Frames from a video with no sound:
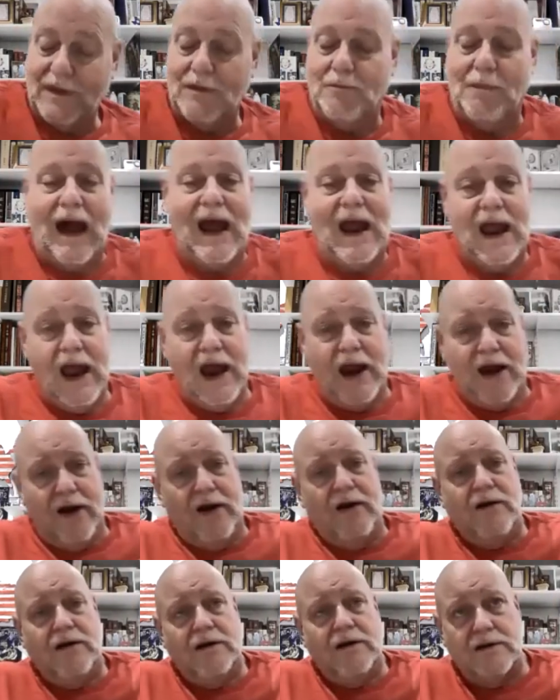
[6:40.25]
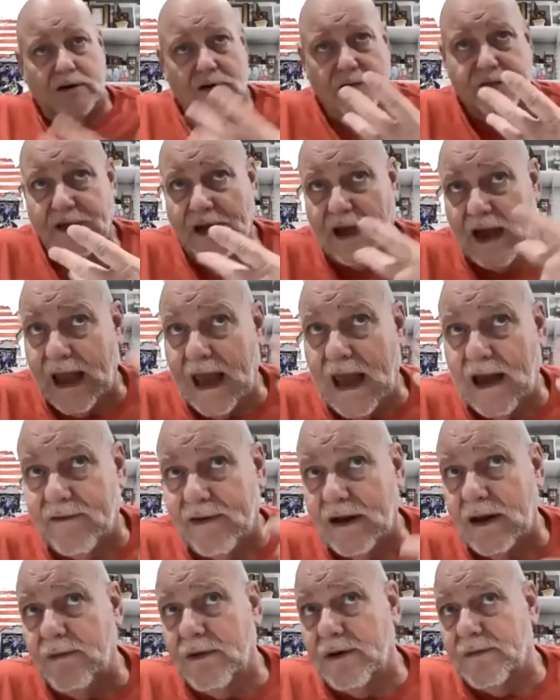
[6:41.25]
my hair, you don't think I
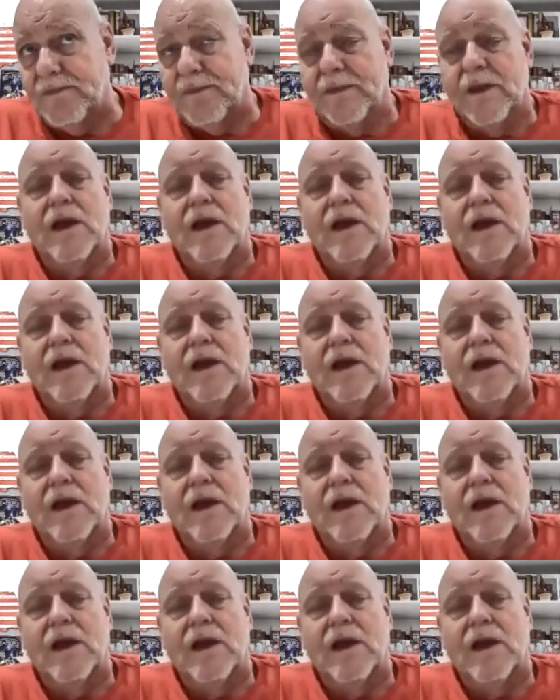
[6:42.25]
have any, but